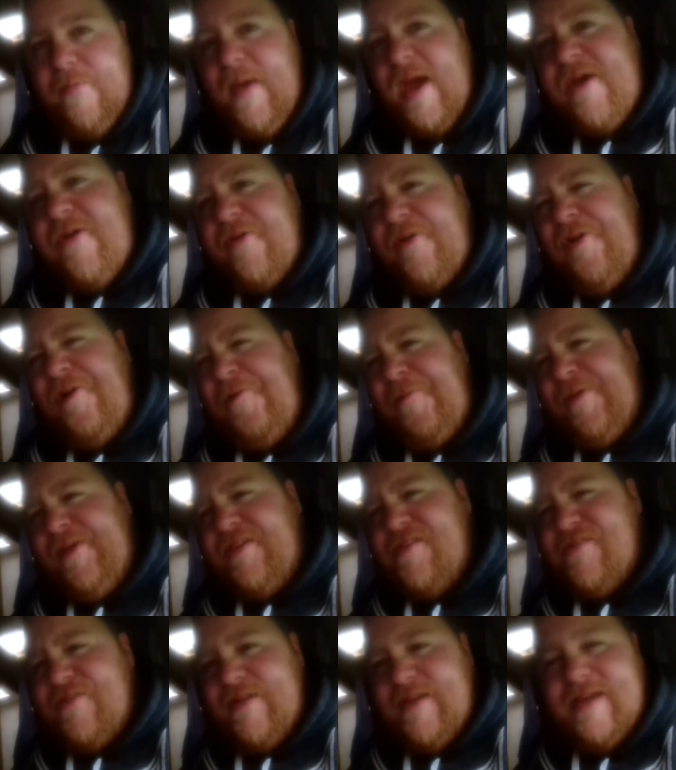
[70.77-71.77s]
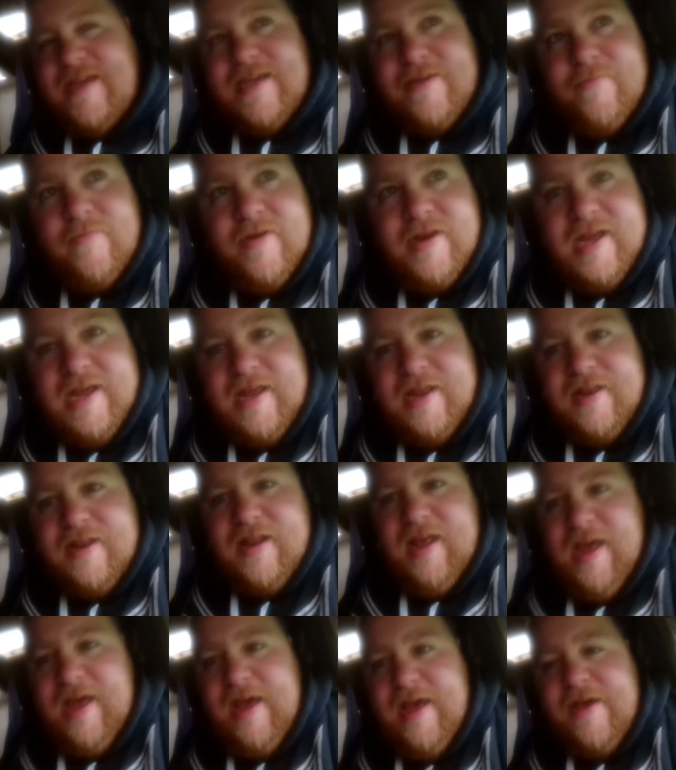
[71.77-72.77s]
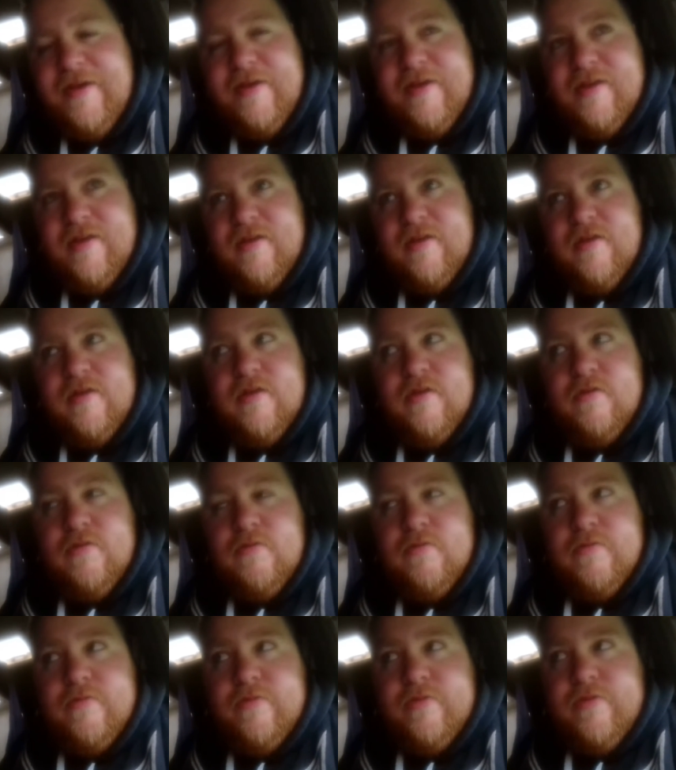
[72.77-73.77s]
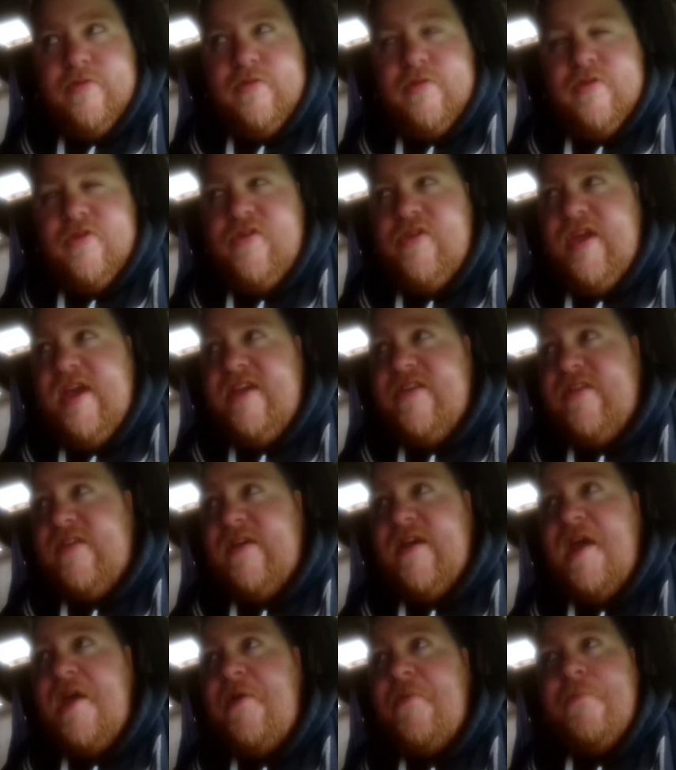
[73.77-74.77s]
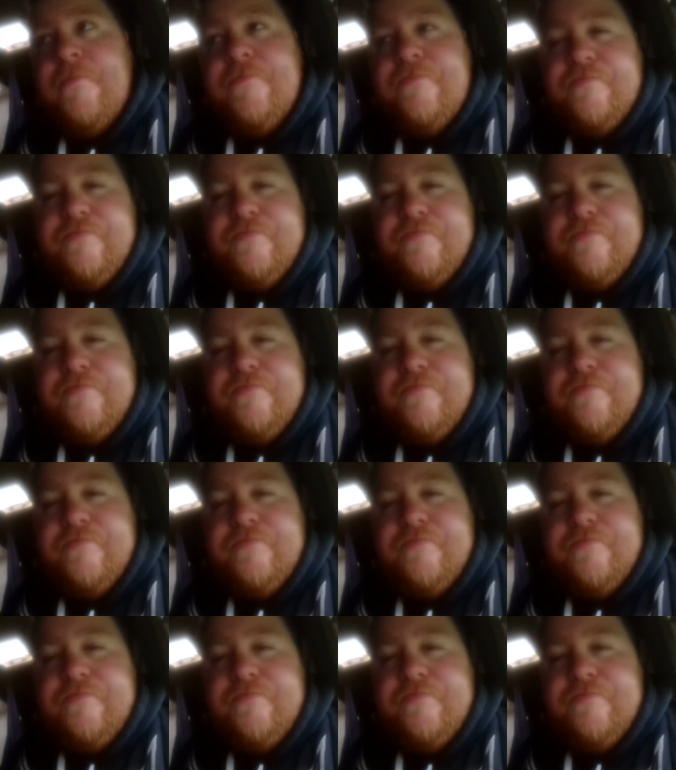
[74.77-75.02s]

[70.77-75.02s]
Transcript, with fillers: Baron has already won it uh, two years ago.